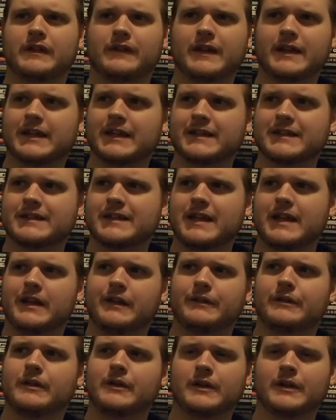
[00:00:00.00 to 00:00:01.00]
Like I said,
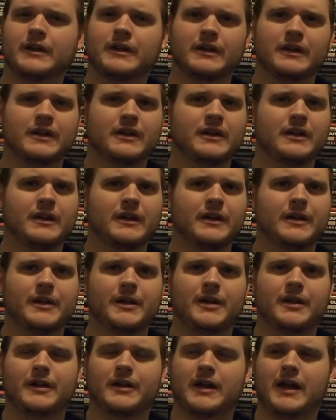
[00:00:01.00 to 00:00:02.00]

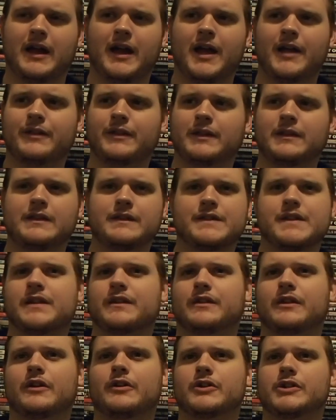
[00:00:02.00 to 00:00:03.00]
I think these
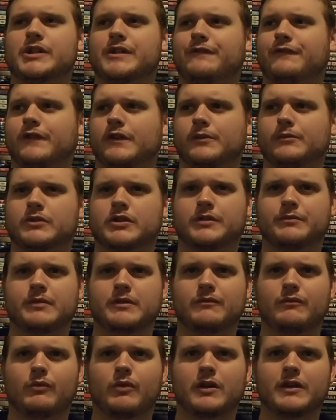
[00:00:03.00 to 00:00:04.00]
anthology films should be
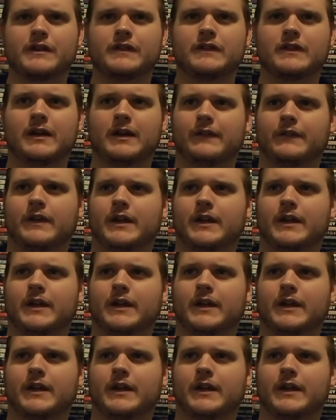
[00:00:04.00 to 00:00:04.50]
one and done.